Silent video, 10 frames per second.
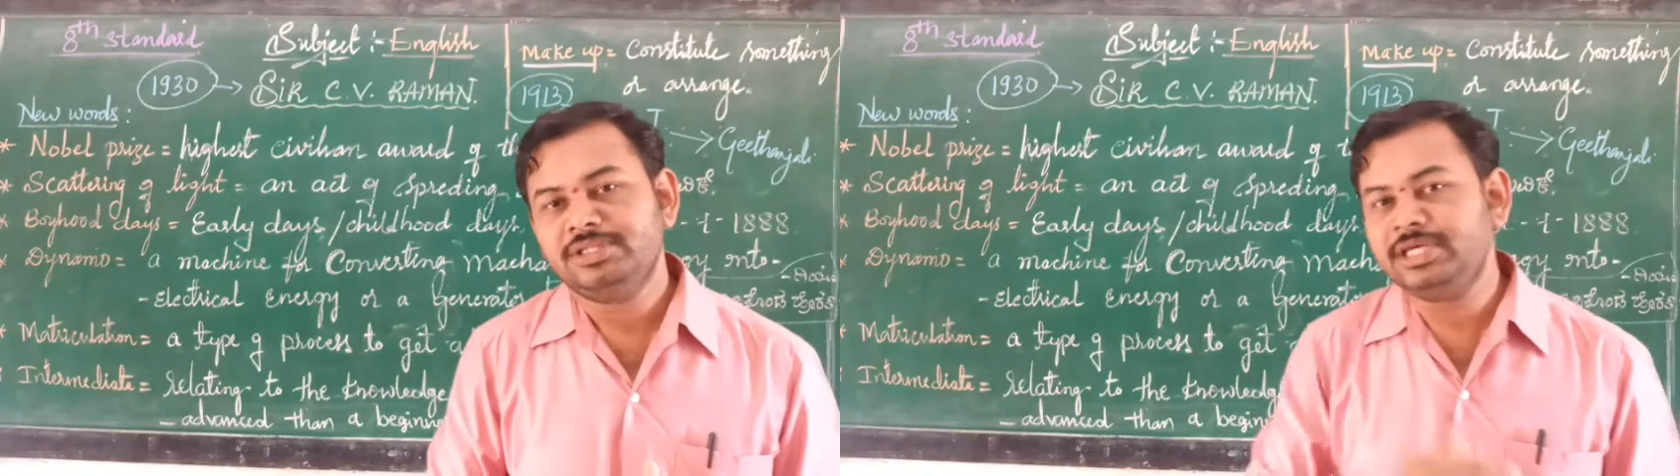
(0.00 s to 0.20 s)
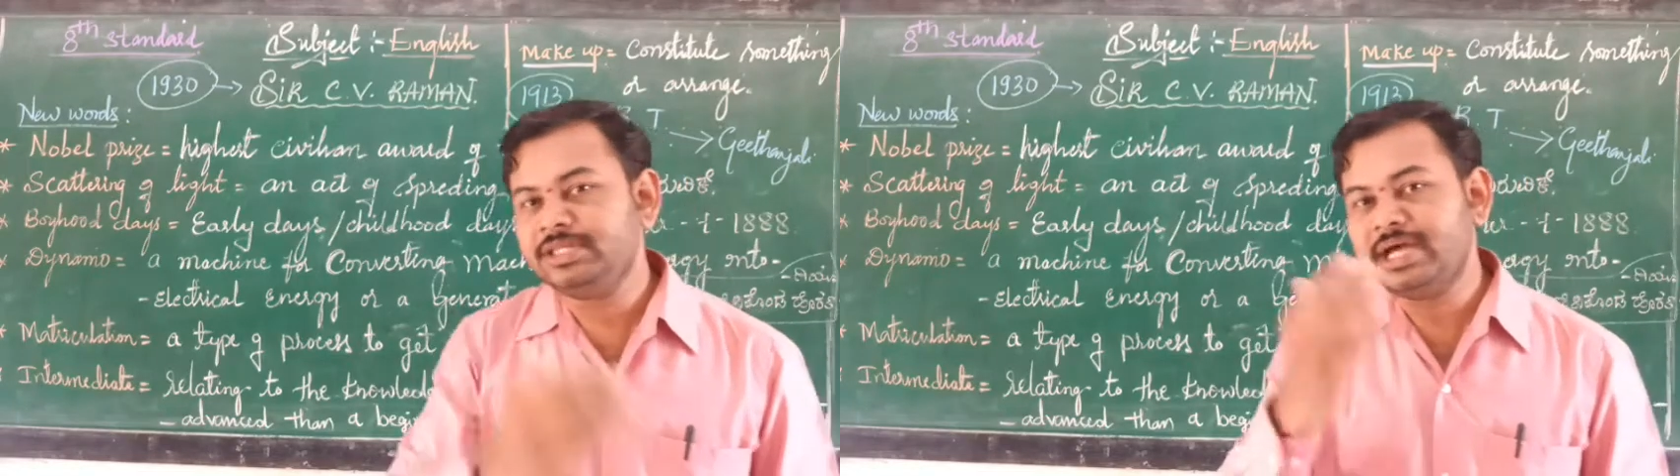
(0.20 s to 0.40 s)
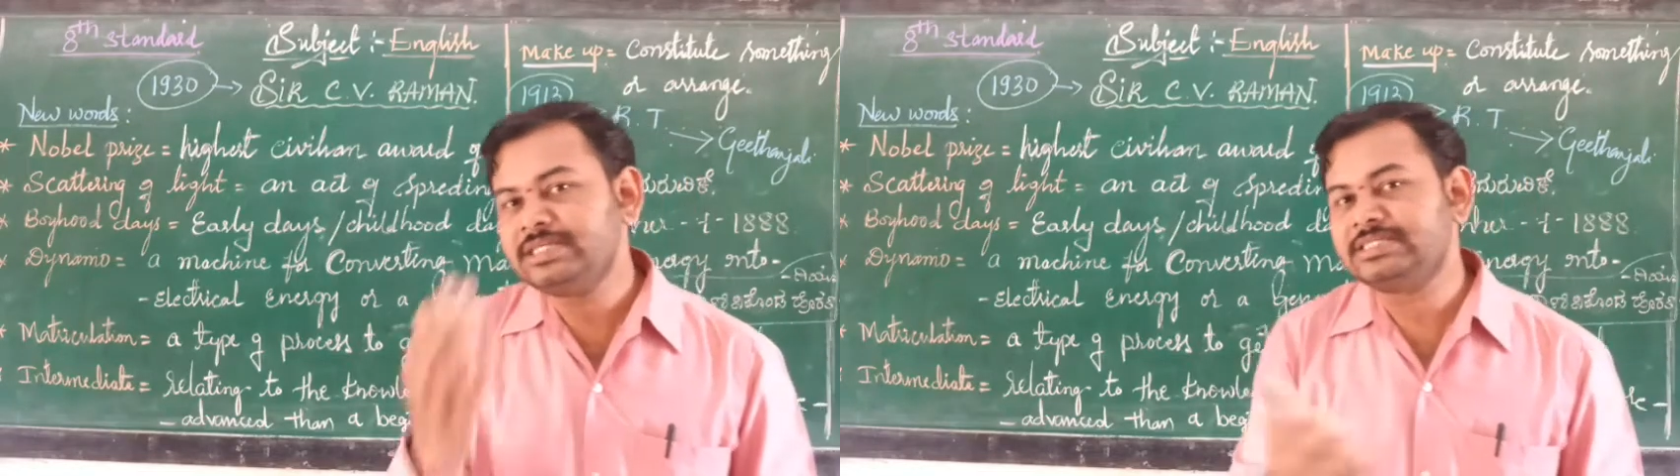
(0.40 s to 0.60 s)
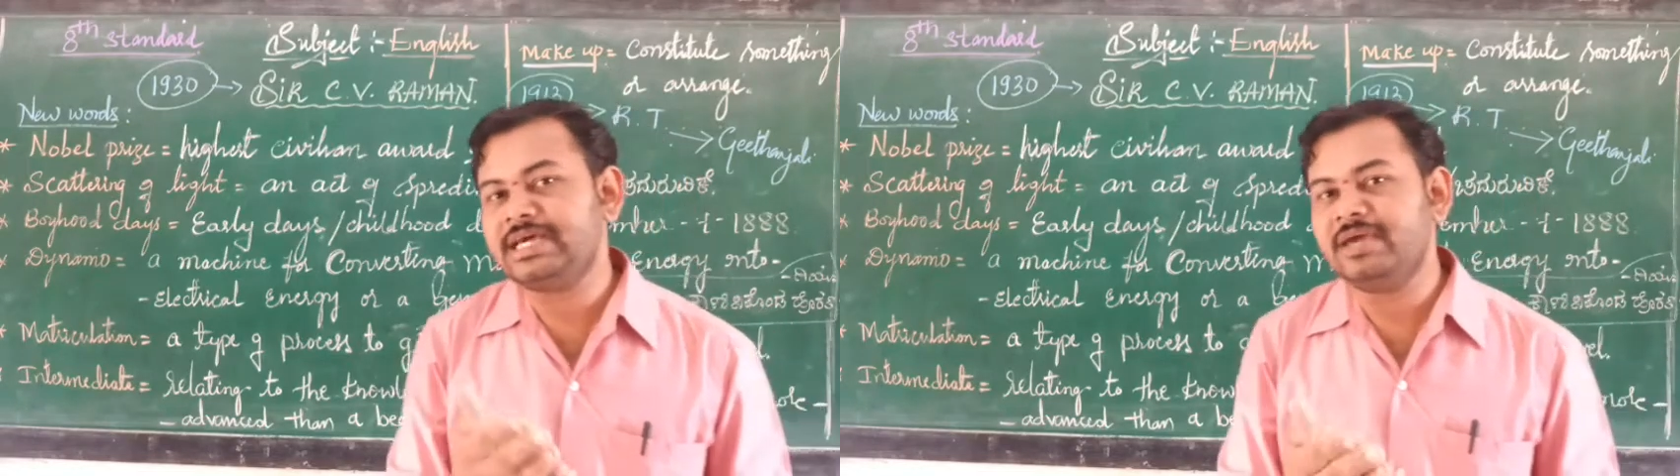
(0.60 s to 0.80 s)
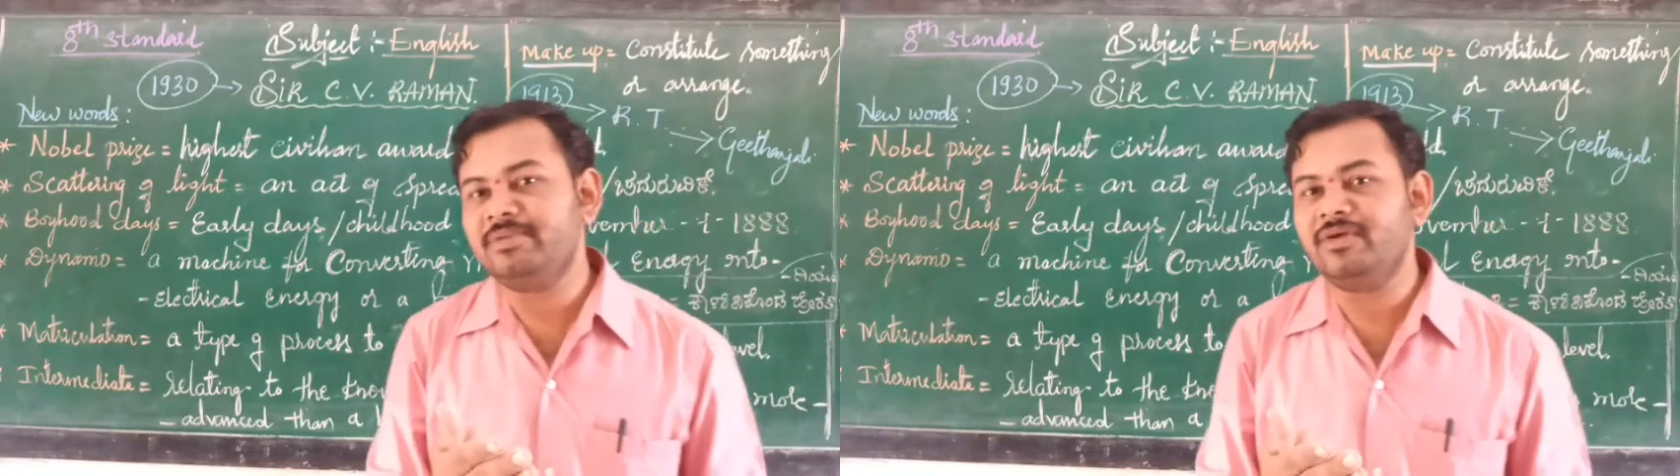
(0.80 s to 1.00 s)
See, in that
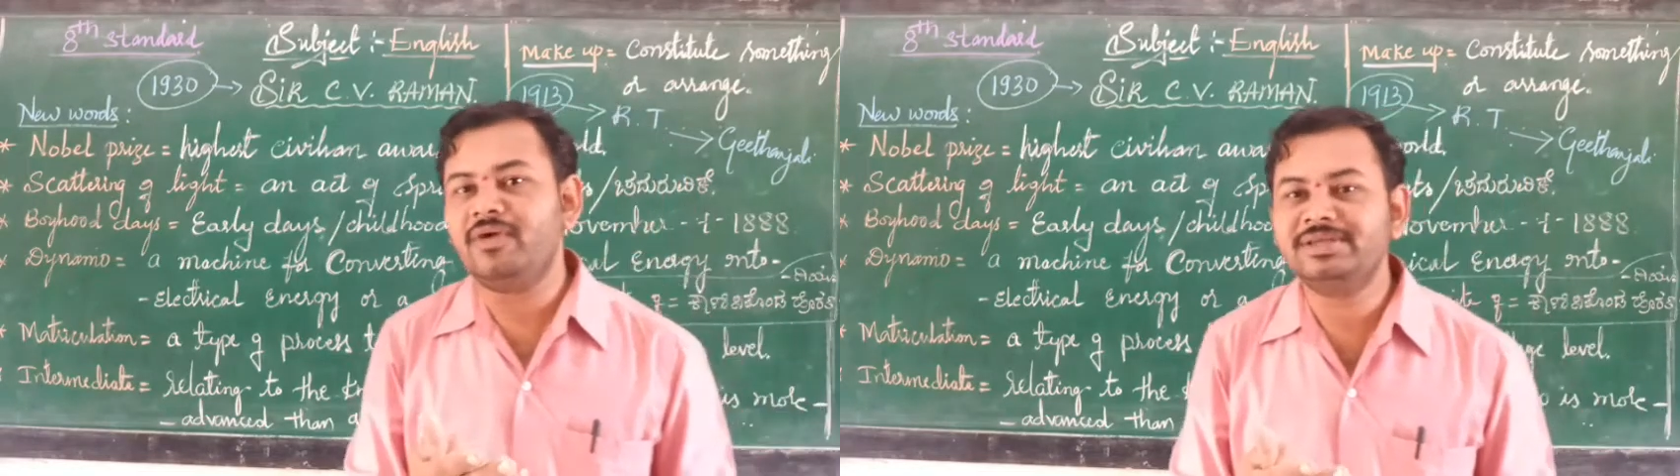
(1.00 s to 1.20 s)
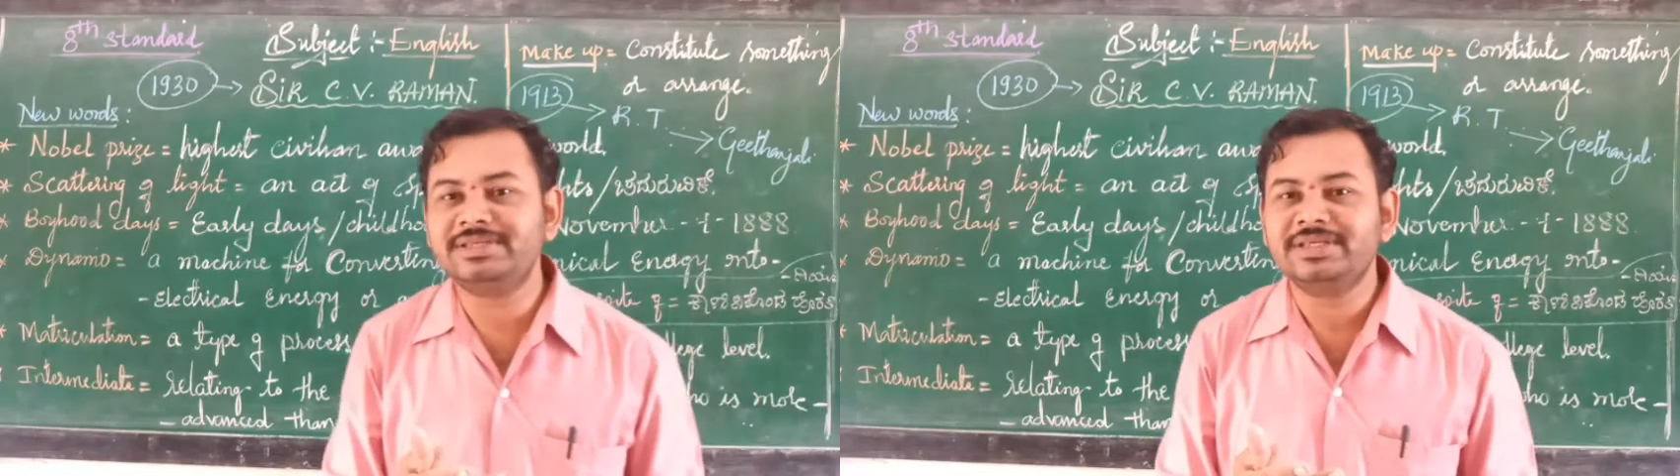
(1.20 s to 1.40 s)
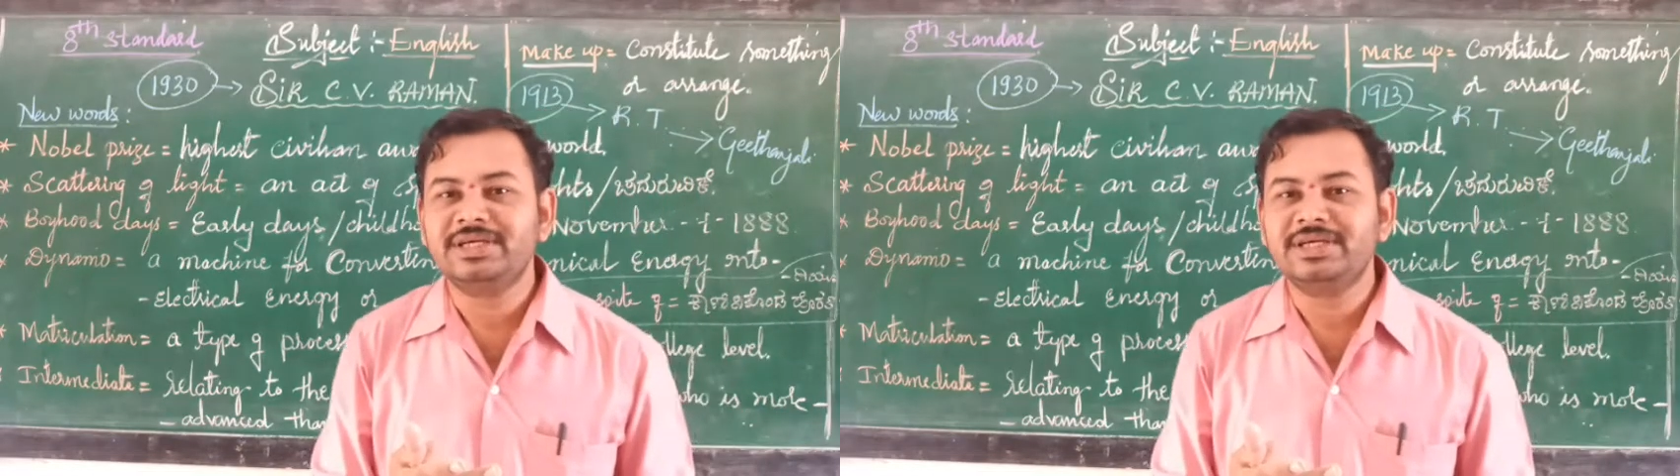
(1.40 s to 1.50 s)
time he was